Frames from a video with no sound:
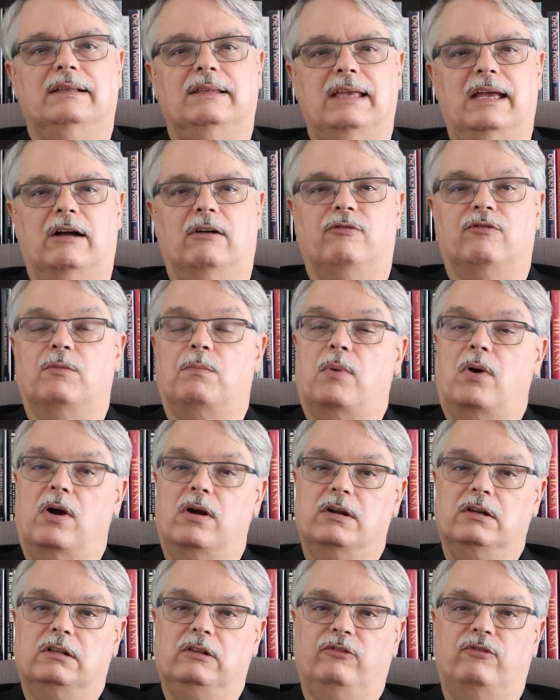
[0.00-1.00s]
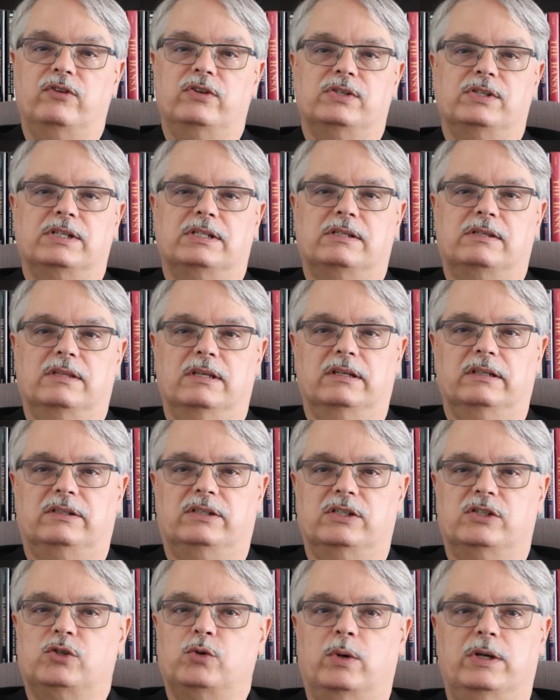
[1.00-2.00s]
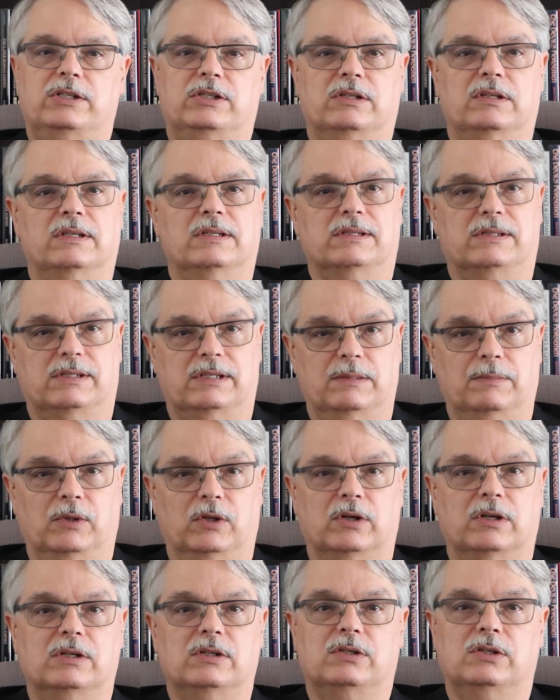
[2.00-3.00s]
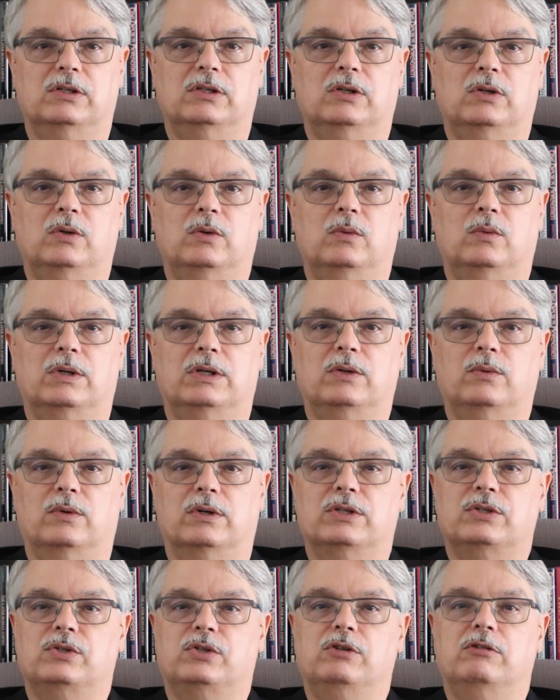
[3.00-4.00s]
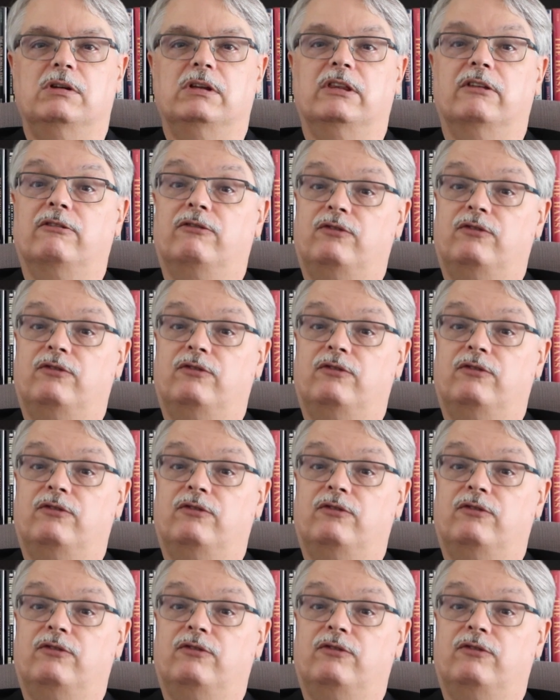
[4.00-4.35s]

Now, for particle physics, the situation is similar to what it was during the